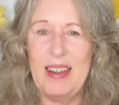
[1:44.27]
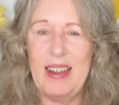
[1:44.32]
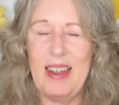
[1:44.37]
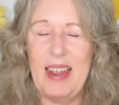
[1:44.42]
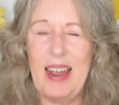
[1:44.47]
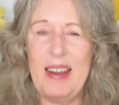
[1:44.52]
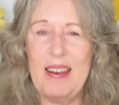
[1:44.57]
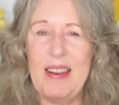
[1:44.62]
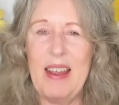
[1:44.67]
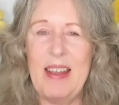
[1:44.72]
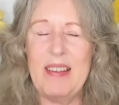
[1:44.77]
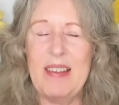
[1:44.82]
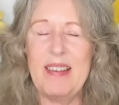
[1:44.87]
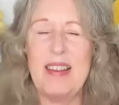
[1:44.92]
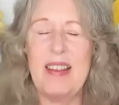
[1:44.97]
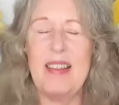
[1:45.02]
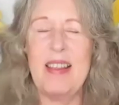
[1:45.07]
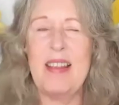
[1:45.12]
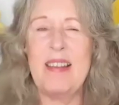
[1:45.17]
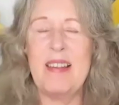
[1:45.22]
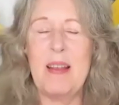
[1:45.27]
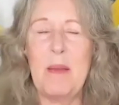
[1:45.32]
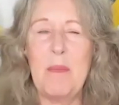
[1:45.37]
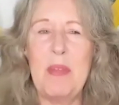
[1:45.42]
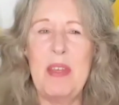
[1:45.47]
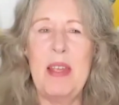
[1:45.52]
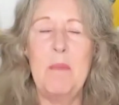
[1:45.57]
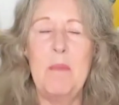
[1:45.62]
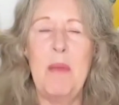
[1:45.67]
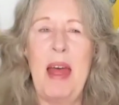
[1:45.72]
And there's
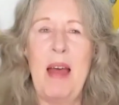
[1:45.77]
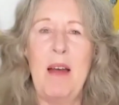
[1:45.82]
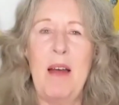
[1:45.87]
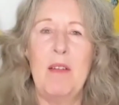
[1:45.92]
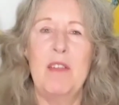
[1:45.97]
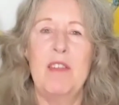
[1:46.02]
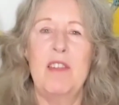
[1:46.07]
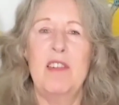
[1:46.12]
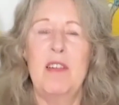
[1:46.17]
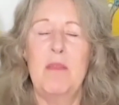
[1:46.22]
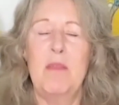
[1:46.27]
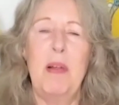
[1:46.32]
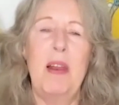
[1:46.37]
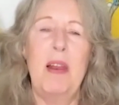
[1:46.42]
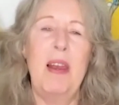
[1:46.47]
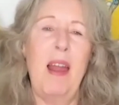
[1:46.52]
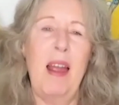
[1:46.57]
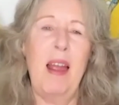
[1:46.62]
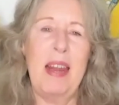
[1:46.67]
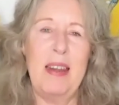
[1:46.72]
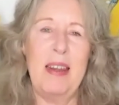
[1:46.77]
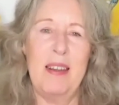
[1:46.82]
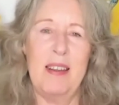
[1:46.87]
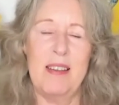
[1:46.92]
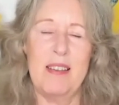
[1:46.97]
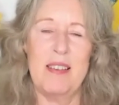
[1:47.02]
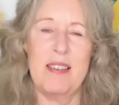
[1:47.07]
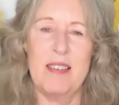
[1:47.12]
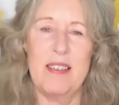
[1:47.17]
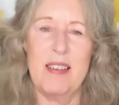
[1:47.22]
something about
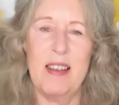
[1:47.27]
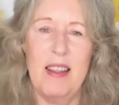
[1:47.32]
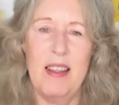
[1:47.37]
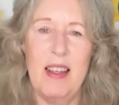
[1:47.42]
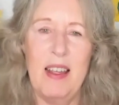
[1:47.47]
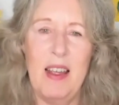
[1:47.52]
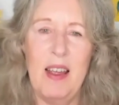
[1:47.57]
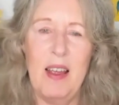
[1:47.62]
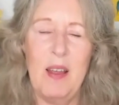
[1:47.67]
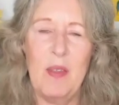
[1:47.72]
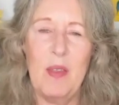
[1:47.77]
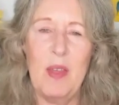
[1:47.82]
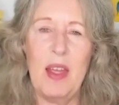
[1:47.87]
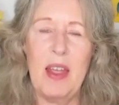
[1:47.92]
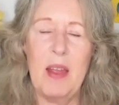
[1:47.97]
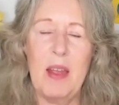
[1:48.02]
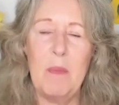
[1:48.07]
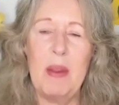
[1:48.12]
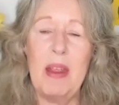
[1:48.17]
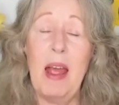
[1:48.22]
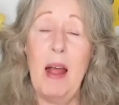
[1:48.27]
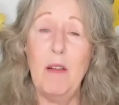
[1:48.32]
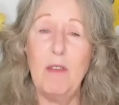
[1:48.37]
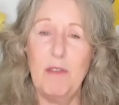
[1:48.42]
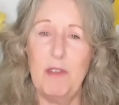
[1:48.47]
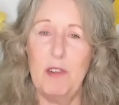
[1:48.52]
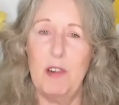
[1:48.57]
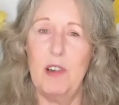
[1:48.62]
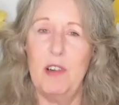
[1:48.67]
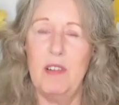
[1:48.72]
politeness that can be
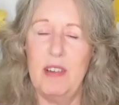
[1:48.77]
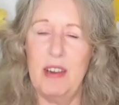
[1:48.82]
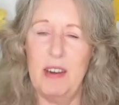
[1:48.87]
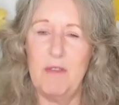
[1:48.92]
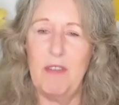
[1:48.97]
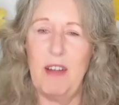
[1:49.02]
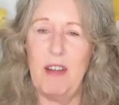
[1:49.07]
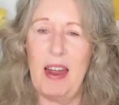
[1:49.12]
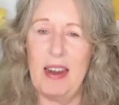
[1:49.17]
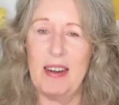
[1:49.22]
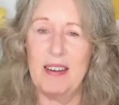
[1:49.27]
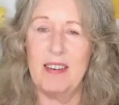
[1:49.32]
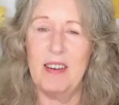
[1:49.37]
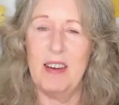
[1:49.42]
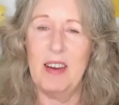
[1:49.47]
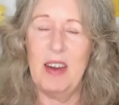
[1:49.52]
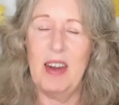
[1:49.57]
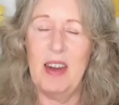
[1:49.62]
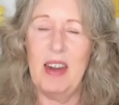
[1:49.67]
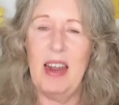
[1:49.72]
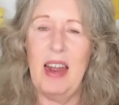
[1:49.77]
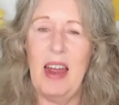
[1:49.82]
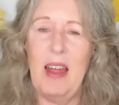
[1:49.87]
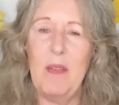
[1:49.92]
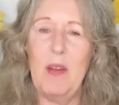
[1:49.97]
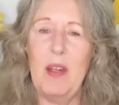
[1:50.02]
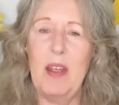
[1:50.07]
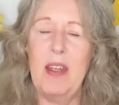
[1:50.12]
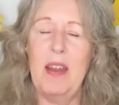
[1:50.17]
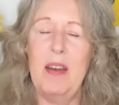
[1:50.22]
helpful, in fact,
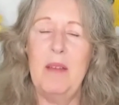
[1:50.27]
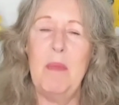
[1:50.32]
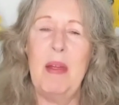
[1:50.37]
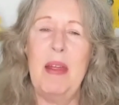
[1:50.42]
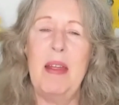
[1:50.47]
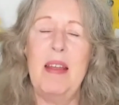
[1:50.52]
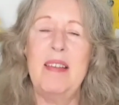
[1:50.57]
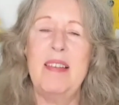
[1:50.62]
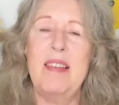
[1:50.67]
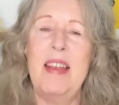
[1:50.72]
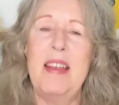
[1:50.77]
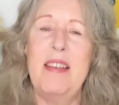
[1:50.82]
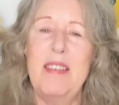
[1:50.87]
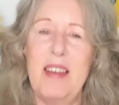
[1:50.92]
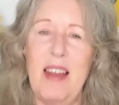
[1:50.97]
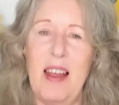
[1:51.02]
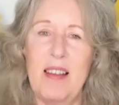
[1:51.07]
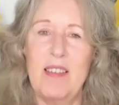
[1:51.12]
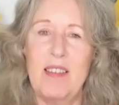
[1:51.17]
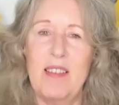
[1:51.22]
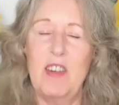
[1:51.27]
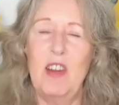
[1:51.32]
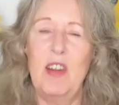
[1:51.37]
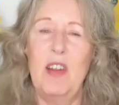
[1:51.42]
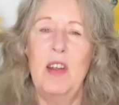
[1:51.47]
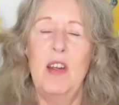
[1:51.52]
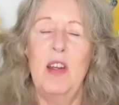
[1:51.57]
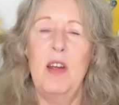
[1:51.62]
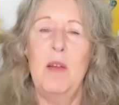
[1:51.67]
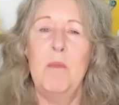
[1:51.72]
and that can assist us to
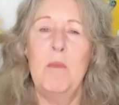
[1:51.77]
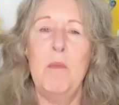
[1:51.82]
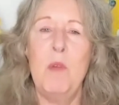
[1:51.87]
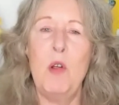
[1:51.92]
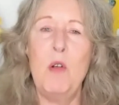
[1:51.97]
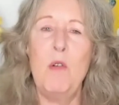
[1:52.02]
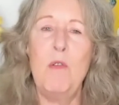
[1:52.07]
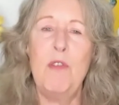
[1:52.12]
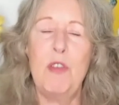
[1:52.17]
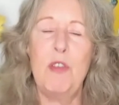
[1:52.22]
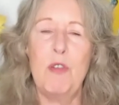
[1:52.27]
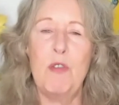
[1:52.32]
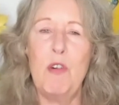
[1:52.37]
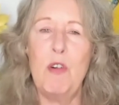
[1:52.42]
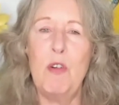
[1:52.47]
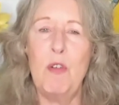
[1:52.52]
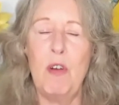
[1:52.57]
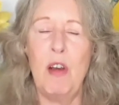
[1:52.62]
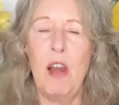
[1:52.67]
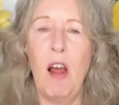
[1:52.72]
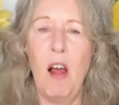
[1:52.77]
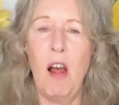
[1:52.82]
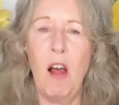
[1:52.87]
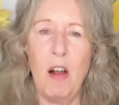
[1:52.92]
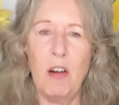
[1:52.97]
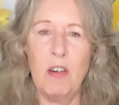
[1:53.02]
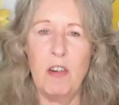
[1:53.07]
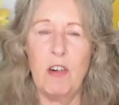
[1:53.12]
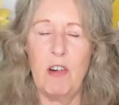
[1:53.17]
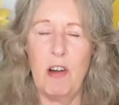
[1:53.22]
move through
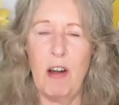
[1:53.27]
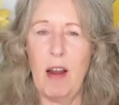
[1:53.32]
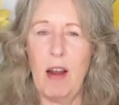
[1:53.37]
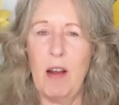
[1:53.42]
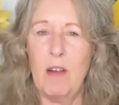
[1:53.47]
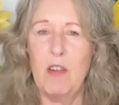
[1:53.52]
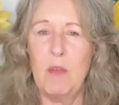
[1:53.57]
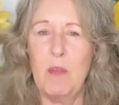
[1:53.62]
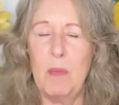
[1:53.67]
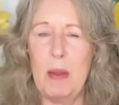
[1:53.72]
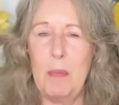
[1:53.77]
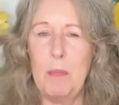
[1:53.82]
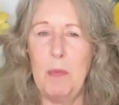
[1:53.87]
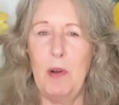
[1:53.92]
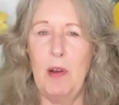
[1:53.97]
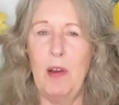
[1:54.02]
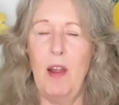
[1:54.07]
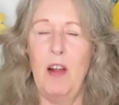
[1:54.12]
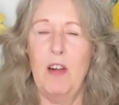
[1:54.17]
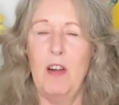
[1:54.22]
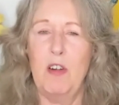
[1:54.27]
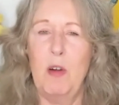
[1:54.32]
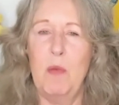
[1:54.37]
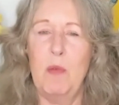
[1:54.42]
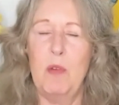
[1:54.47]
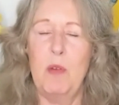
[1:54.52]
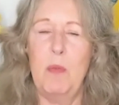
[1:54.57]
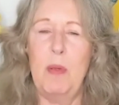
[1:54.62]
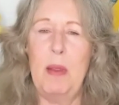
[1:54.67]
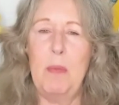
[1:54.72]
large crowds of people, large
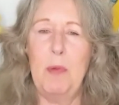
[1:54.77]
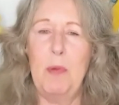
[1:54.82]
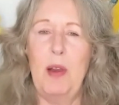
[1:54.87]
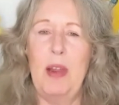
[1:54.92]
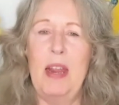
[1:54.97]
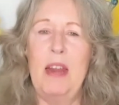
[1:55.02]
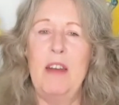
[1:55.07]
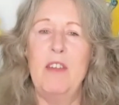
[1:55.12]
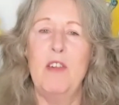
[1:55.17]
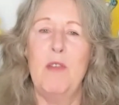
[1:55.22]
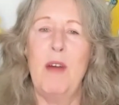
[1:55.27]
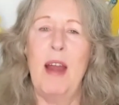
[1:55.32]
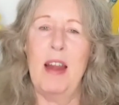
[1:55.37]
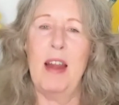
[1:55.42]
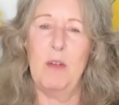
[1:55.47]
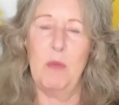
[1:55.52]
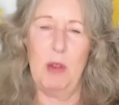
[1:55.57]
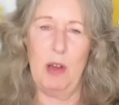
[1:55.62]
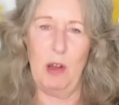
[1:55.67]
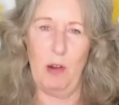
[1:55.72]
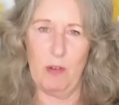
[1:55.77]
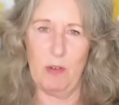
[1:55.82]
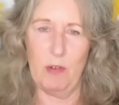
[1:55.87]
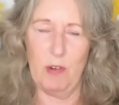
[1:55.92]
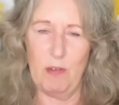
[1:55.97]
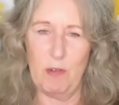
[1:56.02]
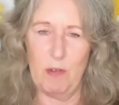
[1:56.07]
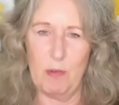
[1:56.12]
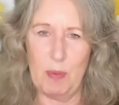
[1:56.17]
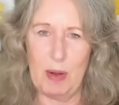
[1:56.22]
groups of people, interact with lots of
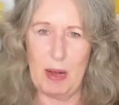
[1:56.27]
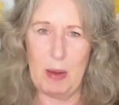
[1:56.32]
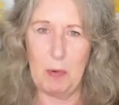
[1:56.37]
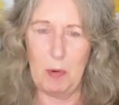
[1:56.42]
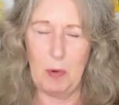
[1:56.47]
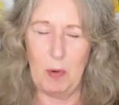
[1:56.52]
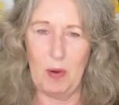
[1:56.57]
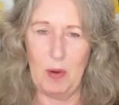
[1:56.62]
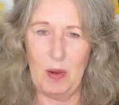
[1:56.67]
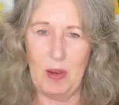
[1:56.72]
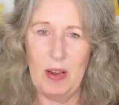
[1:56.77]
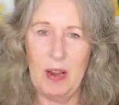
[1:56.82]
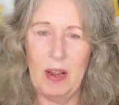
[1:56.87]
different people,